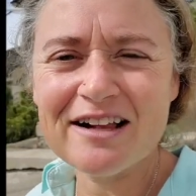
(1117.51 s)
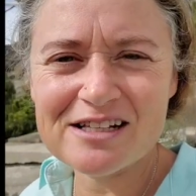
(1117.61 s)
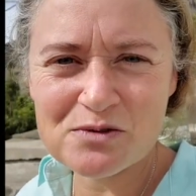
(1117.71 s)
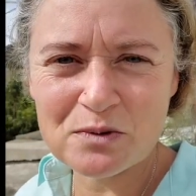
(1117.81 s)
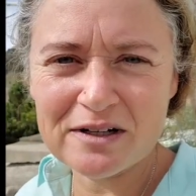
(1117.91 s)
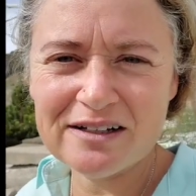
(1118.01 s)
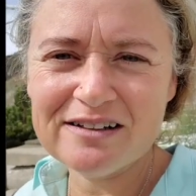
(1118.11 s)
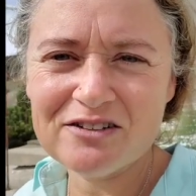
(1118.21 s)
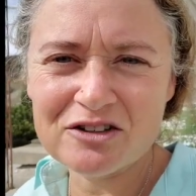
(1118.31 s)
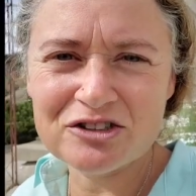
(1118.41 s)
as one
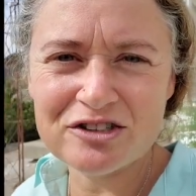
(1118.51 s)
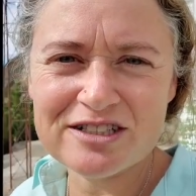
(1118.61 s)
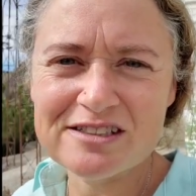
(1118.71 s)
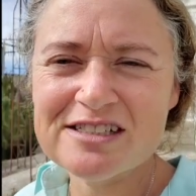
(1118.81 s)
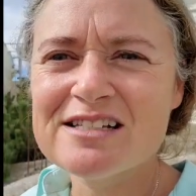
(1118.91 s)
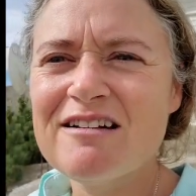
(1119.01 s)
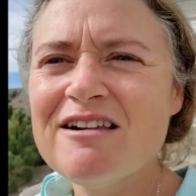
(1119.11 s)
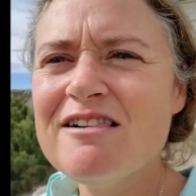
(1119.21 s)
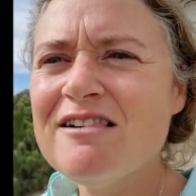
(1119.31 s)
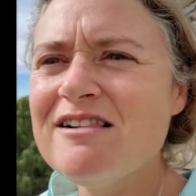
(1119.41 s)
consciousness.
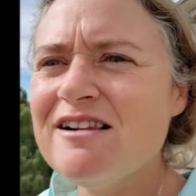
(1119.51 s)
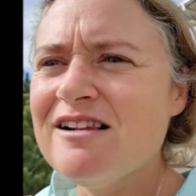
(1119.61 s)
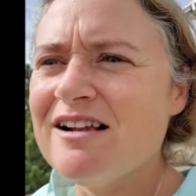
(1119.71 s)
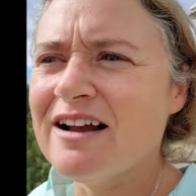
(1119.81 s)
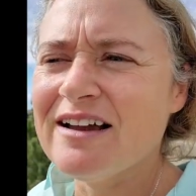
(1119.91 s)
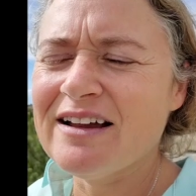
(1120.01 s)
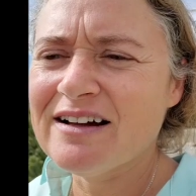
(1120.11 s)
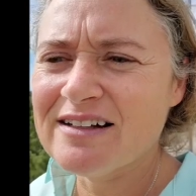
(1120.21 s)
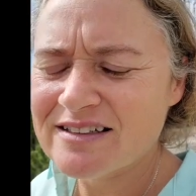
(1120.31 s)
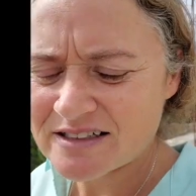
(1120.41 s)

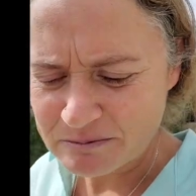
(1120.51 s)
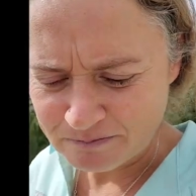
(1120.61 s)
And